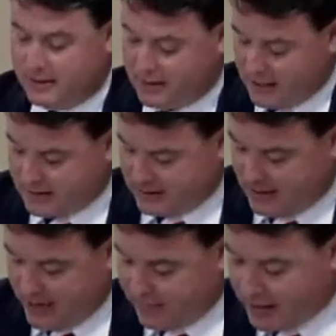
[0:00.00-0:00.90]
doesn't
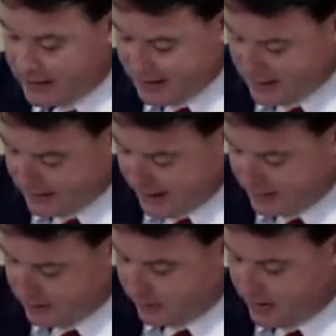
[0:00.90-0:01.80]
have unintended
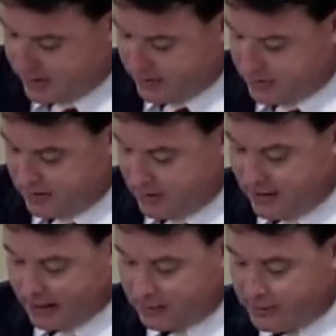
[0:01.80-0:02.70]
consequences
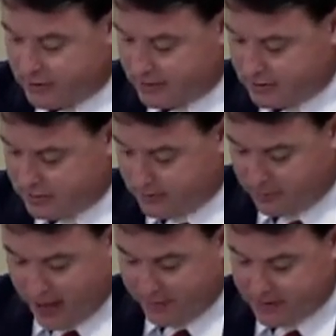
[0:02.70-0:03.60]
like losing student
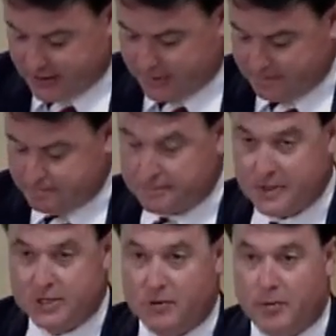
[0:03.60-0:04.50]
privacy.
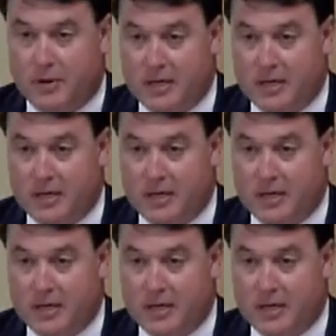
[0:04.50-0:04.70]
Chairman